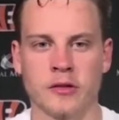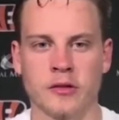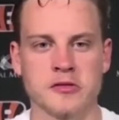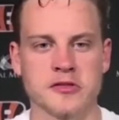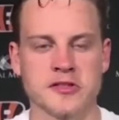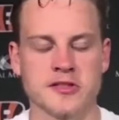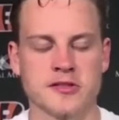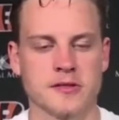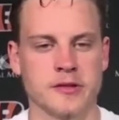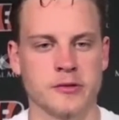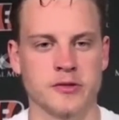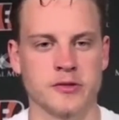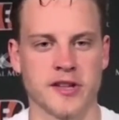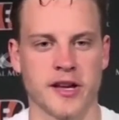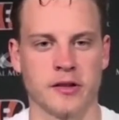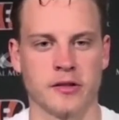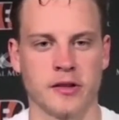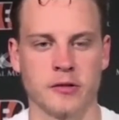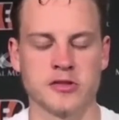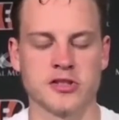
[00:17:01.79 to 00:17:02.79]
It was
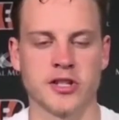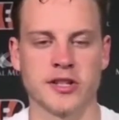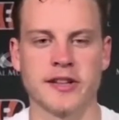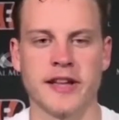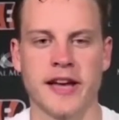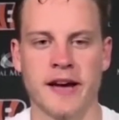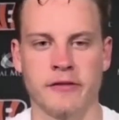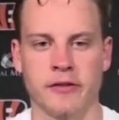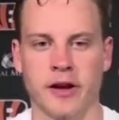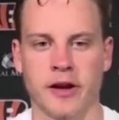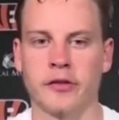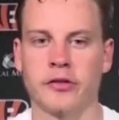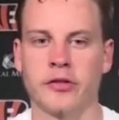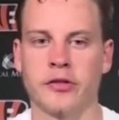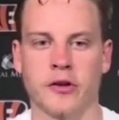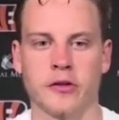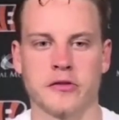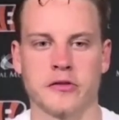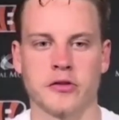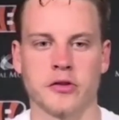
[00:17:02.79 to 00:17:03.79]
good to have it out
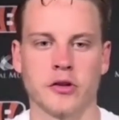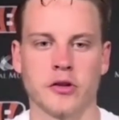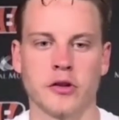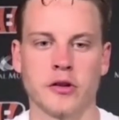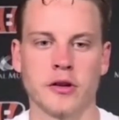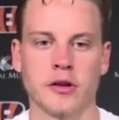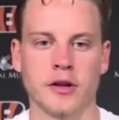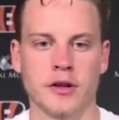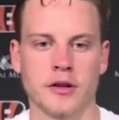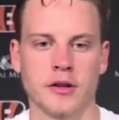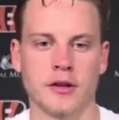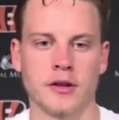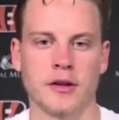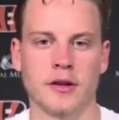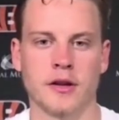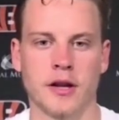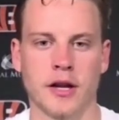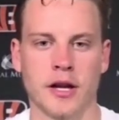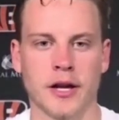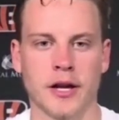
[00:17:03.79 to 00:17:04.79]
there to
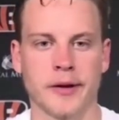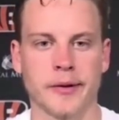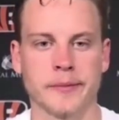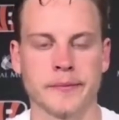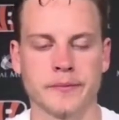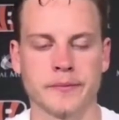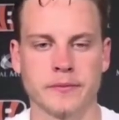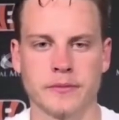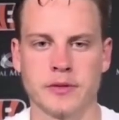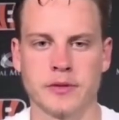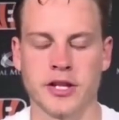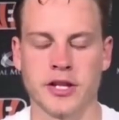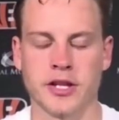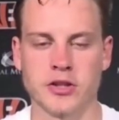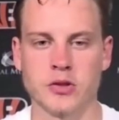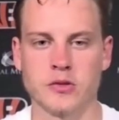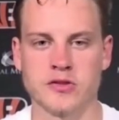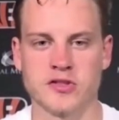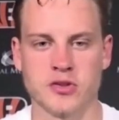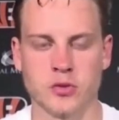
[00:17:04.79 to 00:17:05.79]
get
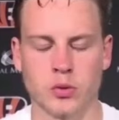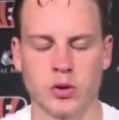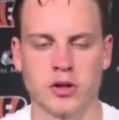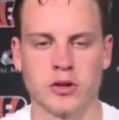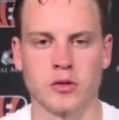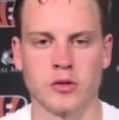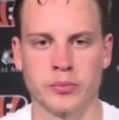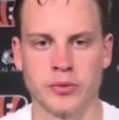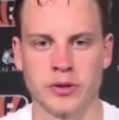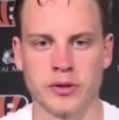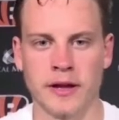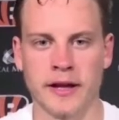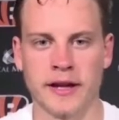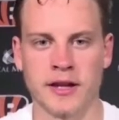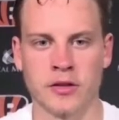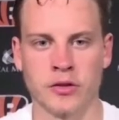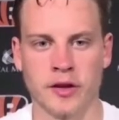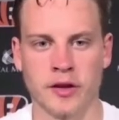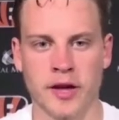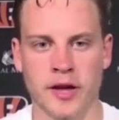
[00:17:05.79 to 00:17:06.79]
used to what it'll be
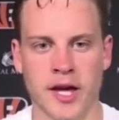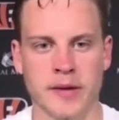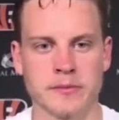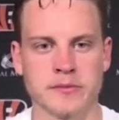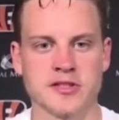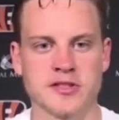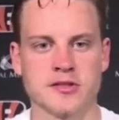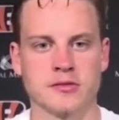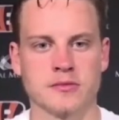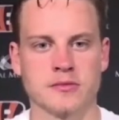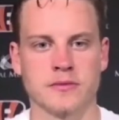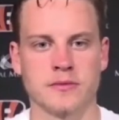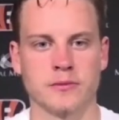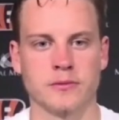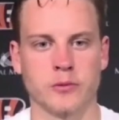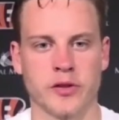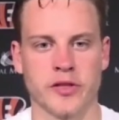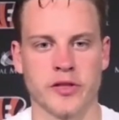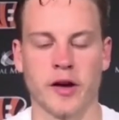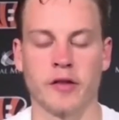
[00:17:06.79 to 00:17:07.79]
like in the games
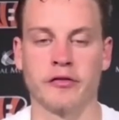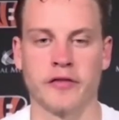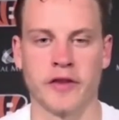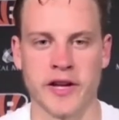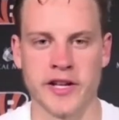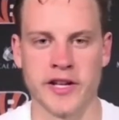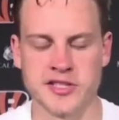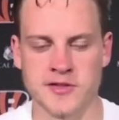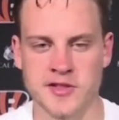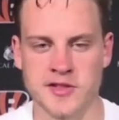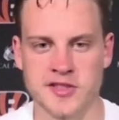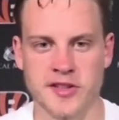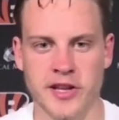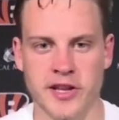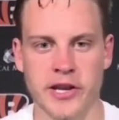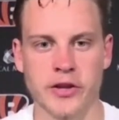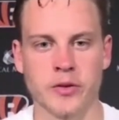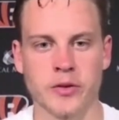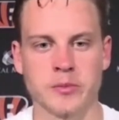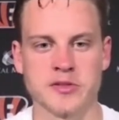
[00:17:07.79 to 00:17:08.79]
without fans in the
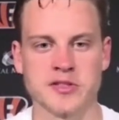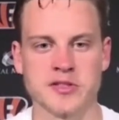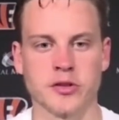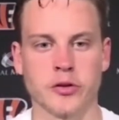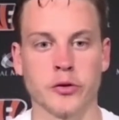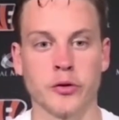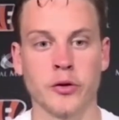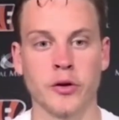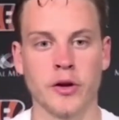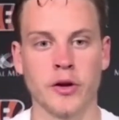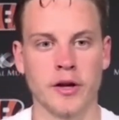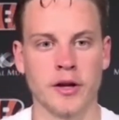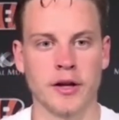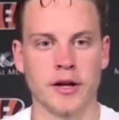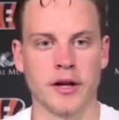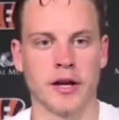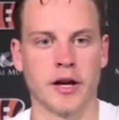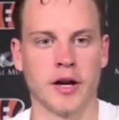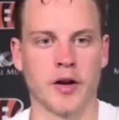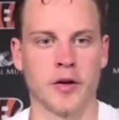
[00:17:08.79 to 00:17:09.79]
stadium. So
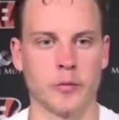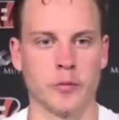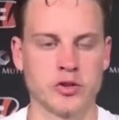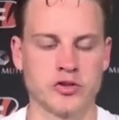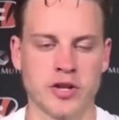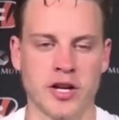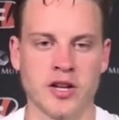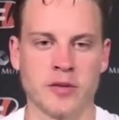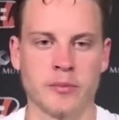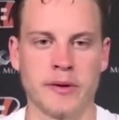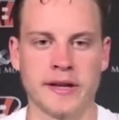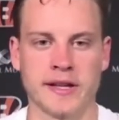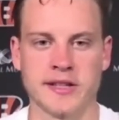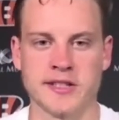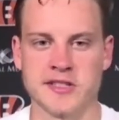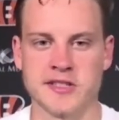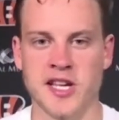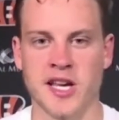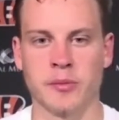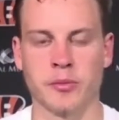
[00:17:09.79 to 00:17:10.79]
we tried to make
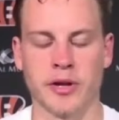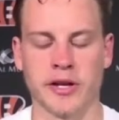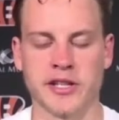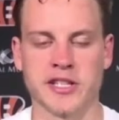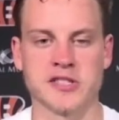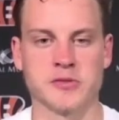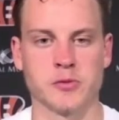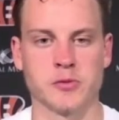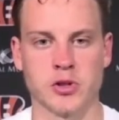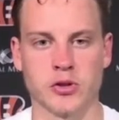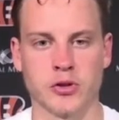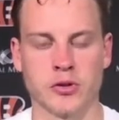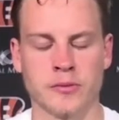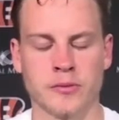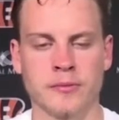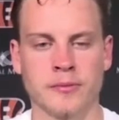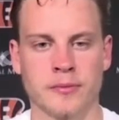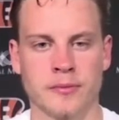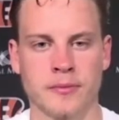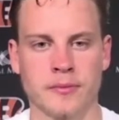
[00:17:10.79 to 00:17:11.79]
it as game like as we could.